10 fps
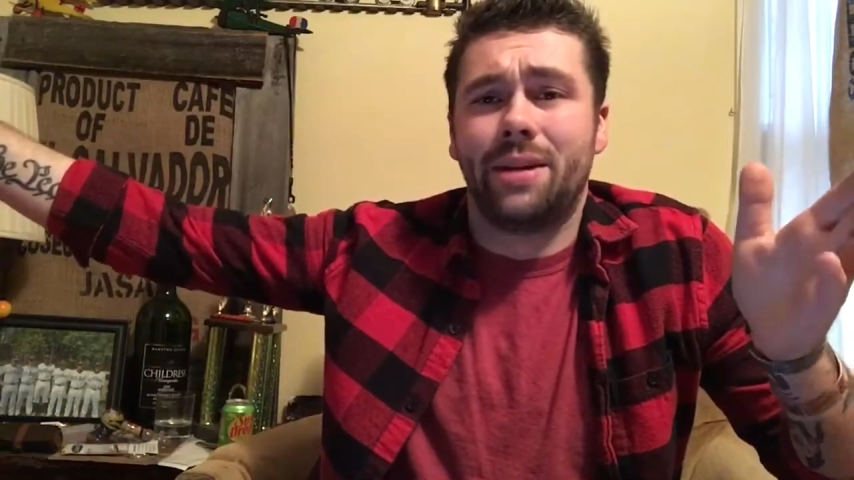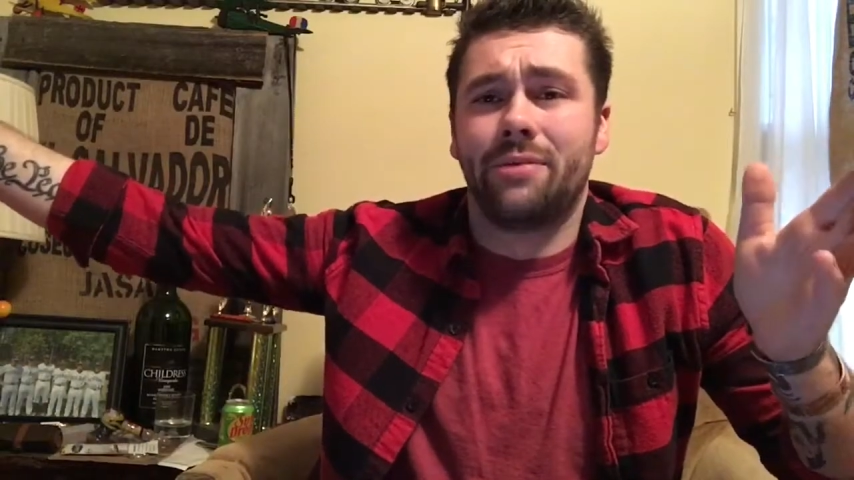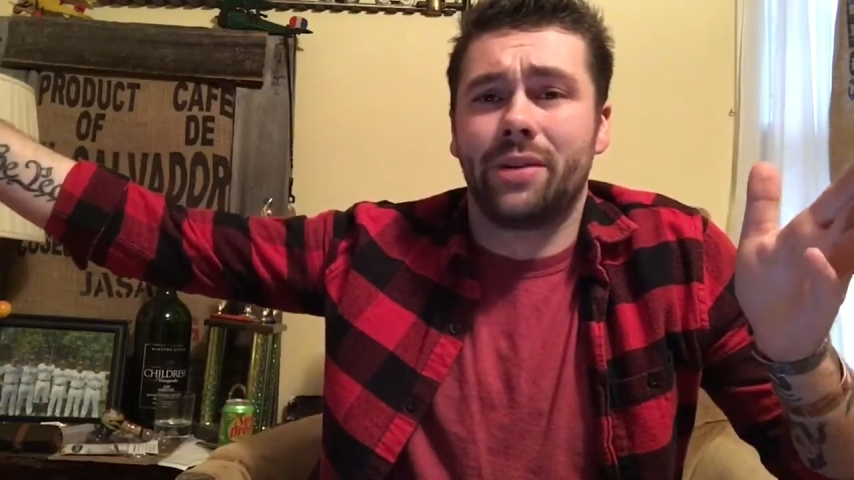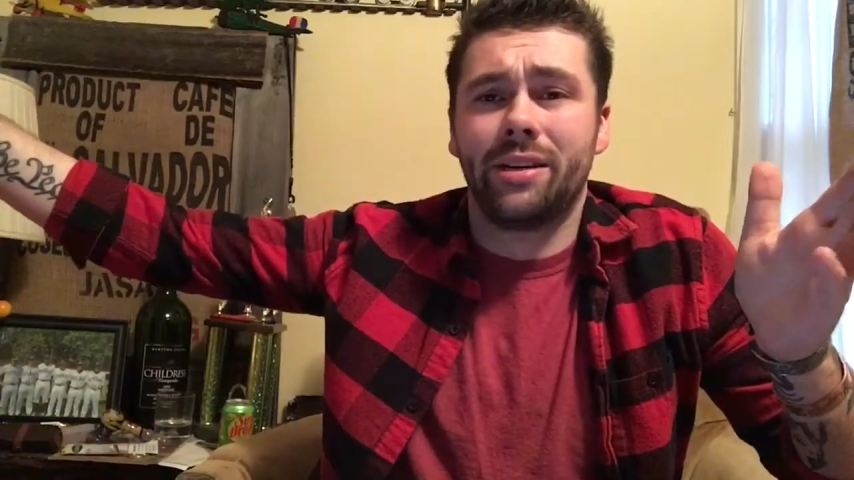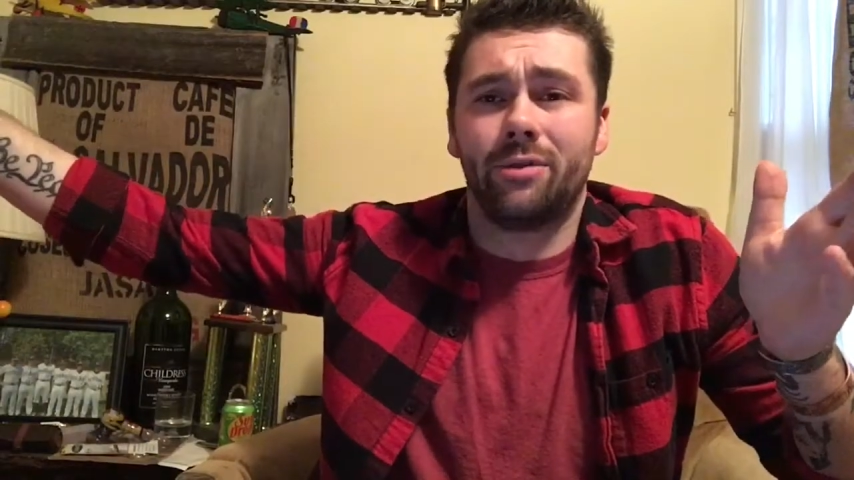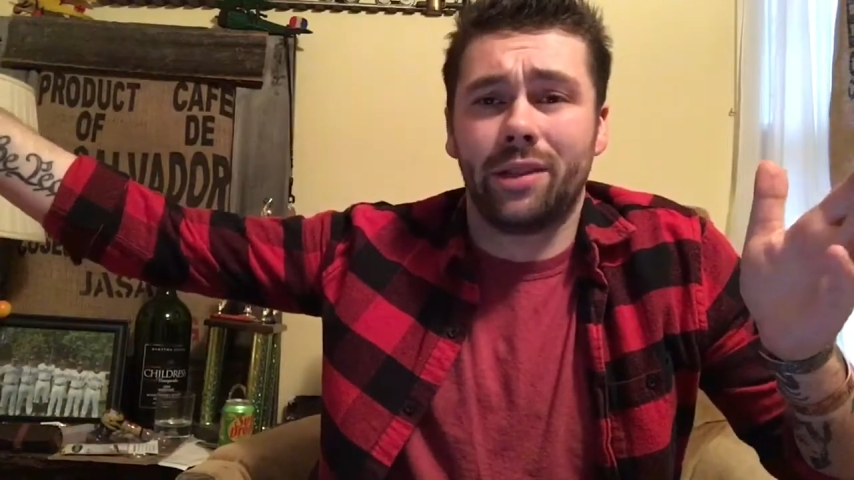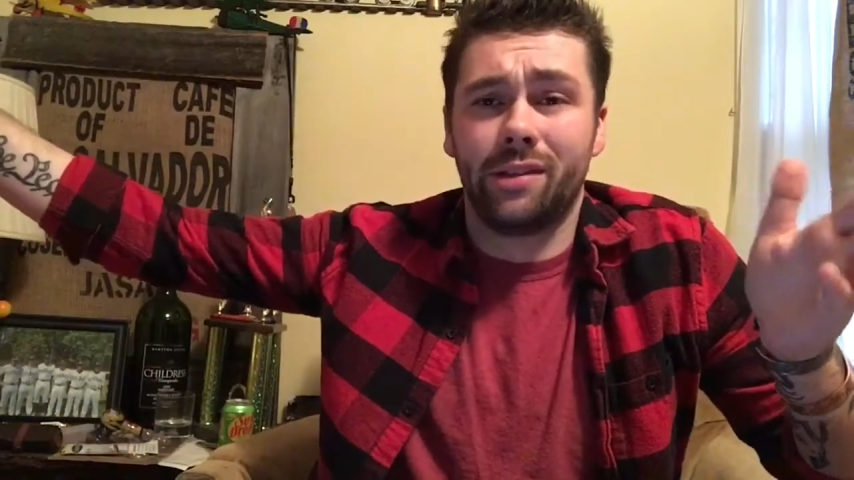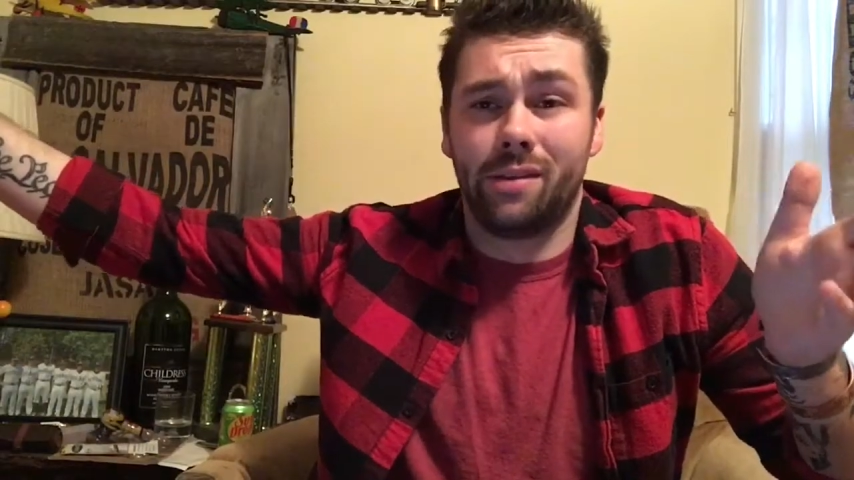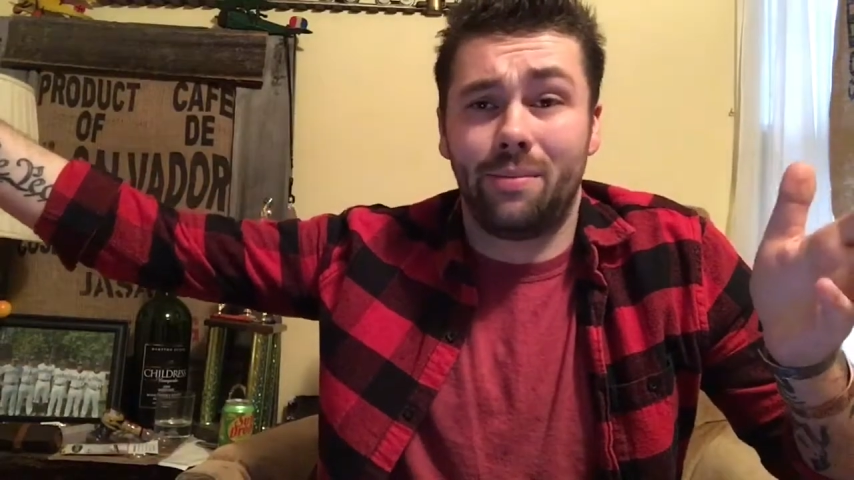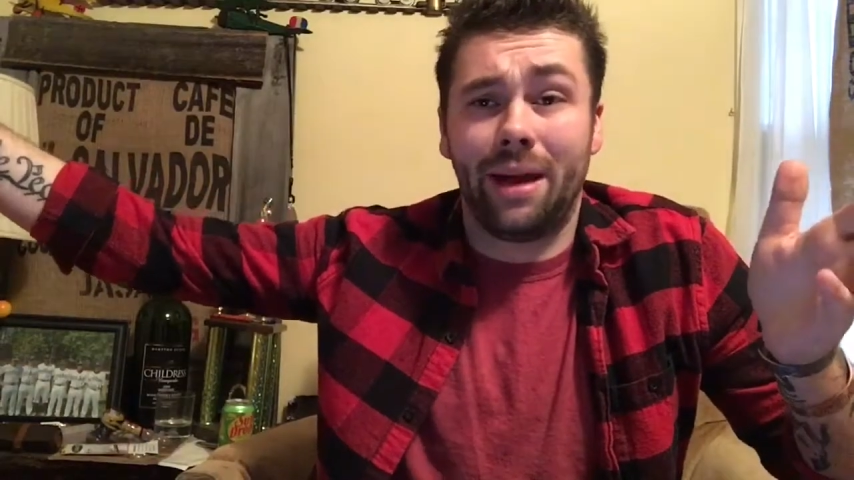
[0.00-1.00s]
being real
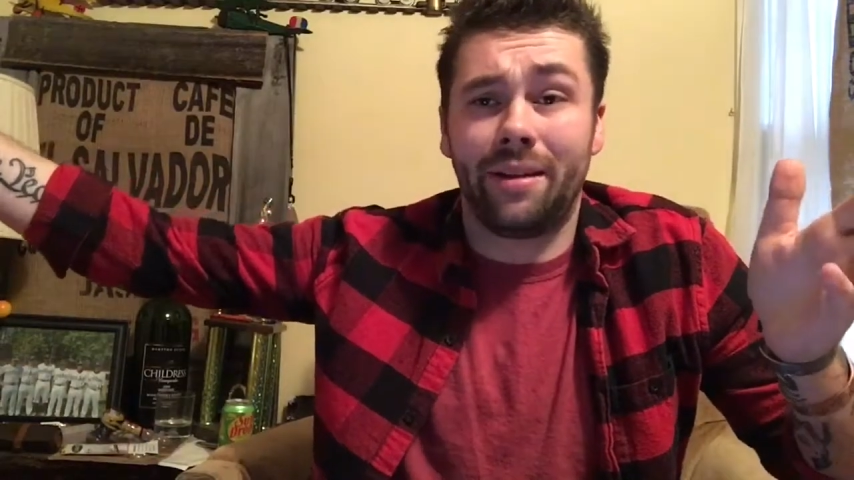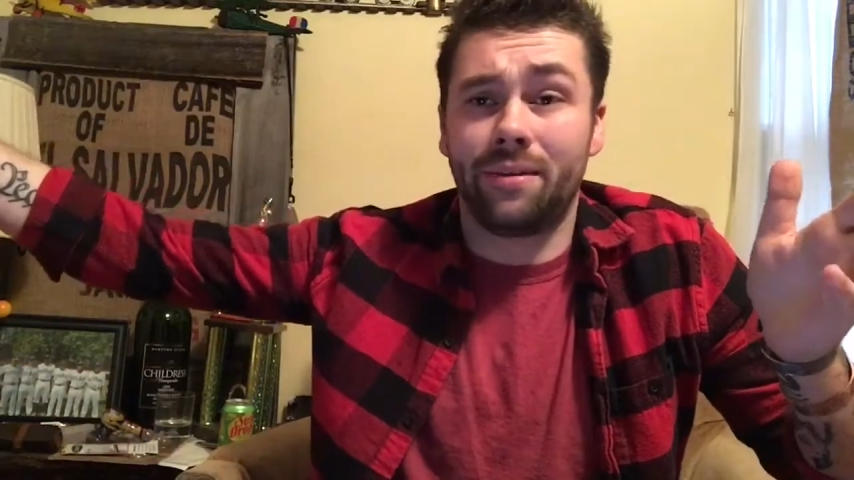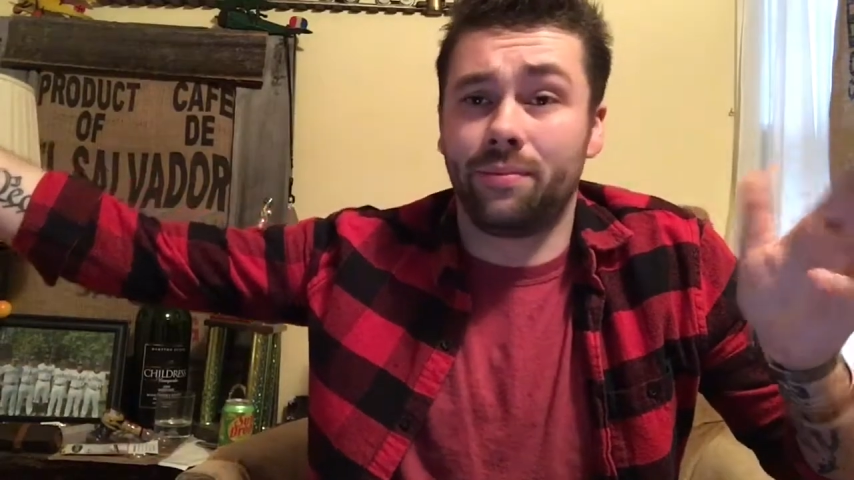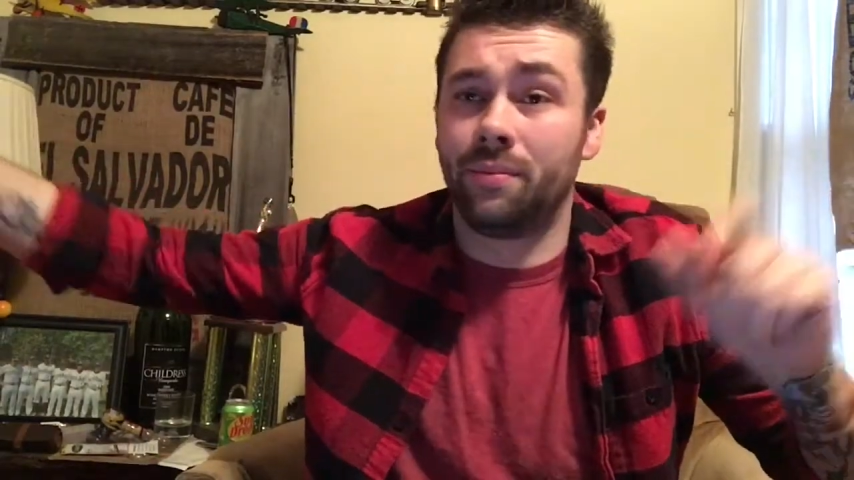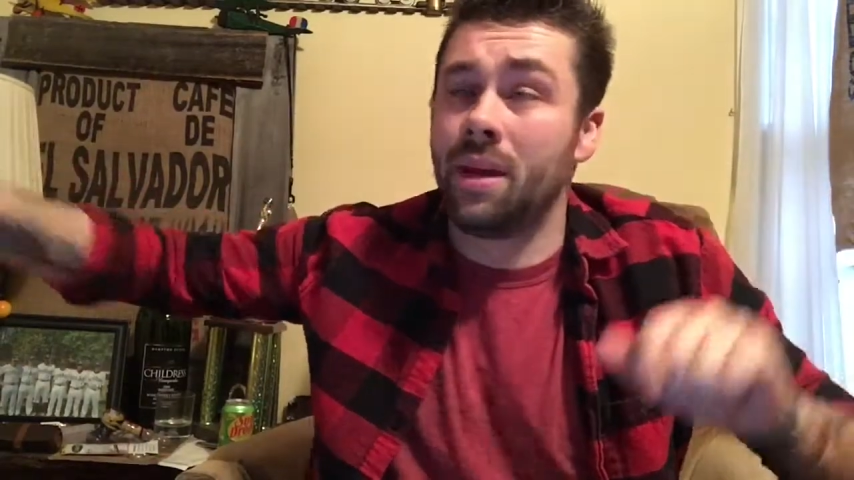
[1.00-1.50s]
real about it.